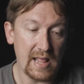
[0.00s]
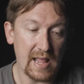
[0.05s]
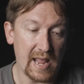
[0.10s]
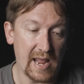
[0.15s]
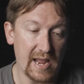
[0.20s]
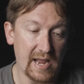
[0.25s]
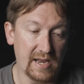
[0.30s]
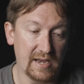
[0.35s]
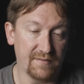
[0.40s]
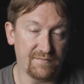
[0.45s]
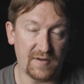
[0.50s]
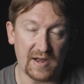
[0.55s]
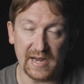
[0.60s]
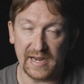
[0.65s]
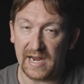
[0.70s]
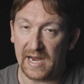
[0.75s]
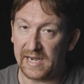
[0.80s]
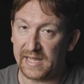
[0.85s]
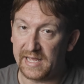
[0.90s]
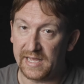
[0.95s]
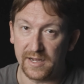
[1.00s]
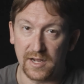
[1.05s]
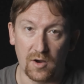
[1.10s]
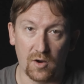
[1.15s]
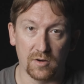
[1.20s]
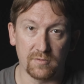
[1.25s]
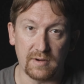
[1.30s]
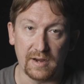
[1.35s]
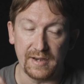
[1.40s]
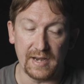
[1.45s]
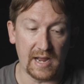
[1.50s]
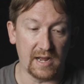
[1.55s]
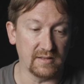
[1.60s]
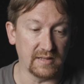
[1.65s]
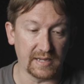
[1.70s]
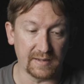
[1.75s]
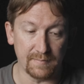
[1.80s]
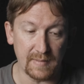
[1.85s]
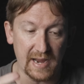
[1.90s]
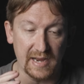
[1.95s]
And if I got to get going right now,
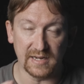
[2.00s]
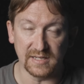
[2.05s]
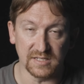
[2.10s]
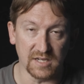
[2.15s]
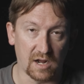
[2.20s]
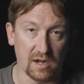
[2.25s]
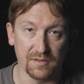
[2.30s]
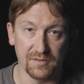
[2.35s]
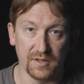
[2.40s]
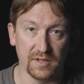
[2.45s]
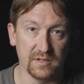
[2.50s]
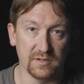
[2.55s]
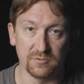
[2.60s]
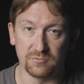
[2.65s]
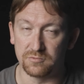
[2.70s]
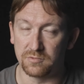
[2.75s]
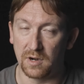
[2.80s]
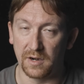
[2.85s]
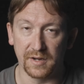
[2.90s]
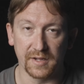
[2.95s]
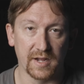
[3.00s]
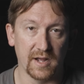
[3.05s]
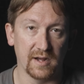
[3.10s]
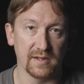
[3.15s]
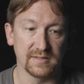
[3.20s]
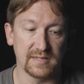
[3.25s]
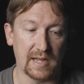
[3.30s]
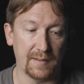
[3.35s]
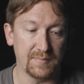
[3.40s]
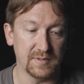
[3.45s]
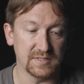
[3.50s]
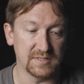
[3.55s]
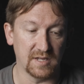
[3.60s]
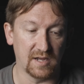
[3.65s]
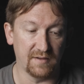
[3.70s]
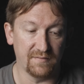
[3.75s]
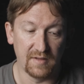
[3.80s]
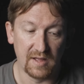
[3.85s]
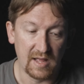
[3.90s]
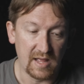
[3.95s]
like, man, it's on the run and gun type of
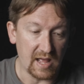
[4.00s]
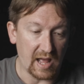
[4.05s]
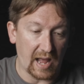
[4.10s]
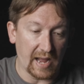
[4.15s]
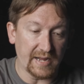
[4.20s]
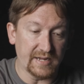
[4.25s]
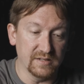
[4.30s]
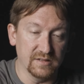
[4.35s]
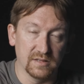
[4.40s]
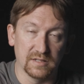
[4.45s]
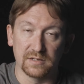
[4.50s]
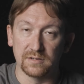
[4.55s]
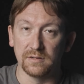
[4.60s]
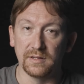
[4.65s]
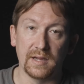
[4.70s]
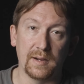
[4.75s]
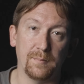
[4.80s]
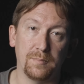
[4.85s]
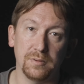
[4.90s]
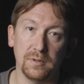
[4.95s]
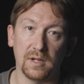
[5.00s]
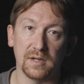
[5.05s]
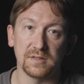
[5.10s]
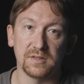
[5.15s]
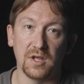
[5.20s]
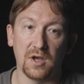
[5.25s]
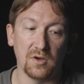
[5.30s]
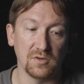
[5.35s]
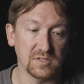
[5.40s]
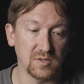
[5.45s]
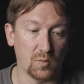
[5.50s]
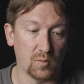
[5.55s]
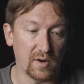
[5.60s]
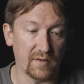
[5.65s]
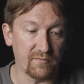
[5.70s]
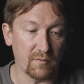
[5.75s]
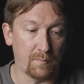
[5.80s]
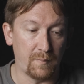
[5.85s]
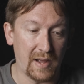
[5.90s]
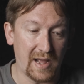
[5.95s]
stuff, I could literally unplug those and
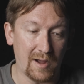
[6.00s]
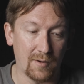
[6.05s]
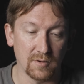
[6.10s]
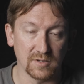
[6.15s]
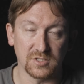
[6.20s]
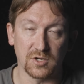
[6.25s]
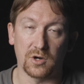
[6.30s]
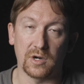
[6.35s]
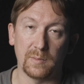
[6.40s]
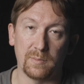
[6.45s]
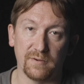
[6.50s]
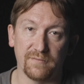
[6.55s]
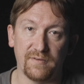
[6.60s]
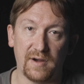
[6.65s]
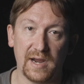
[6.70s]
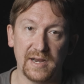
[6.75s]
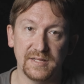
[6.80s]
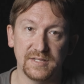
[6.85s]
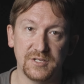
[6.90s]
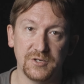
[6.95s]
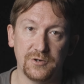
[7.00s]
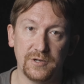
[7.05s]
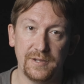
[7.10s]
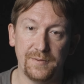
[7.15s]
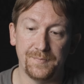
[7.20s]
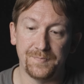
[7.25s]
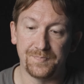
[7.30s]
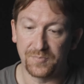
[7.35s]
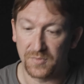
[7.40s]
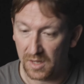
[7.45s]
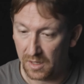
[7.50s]
whatever power is already provided to it,